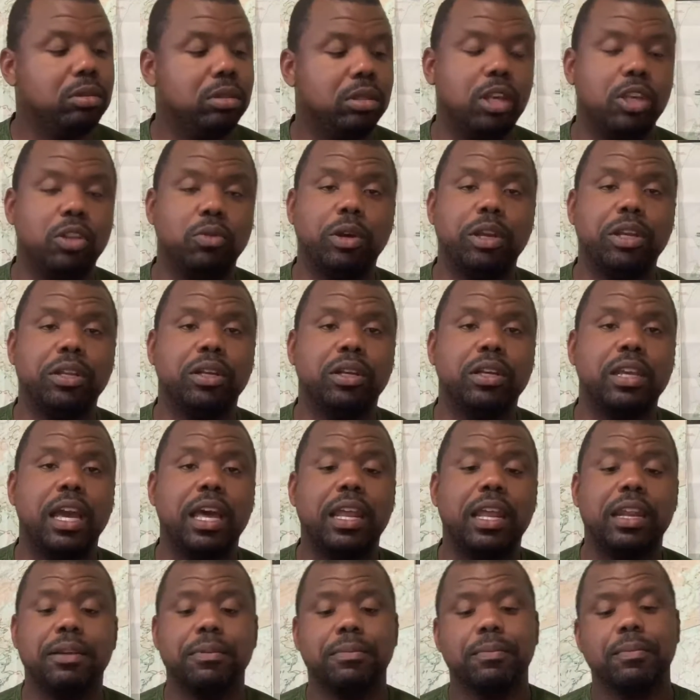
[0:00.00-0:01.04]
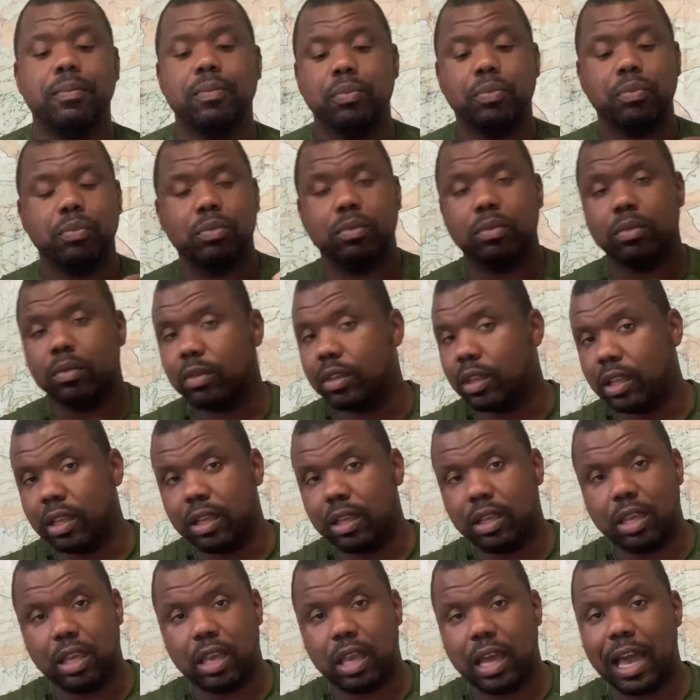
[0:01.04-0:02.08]
Either way you look at it,
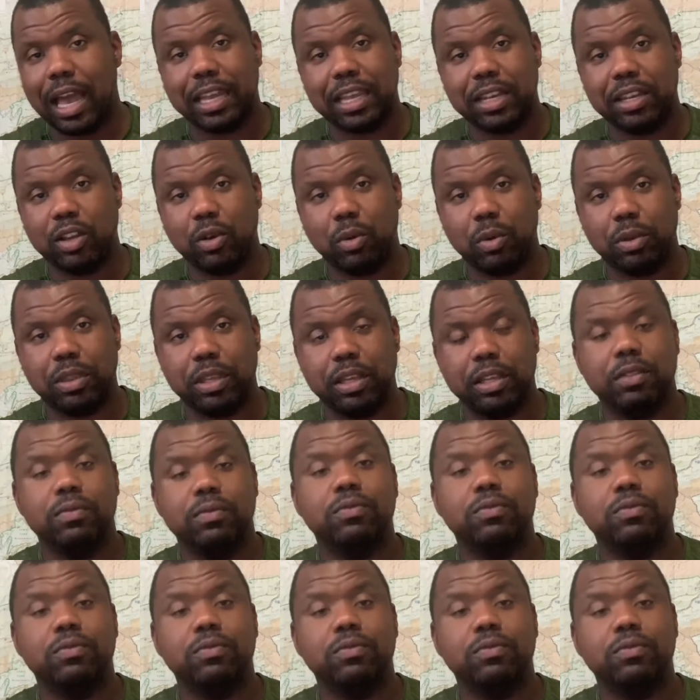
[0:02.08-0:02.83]
I can deal with this.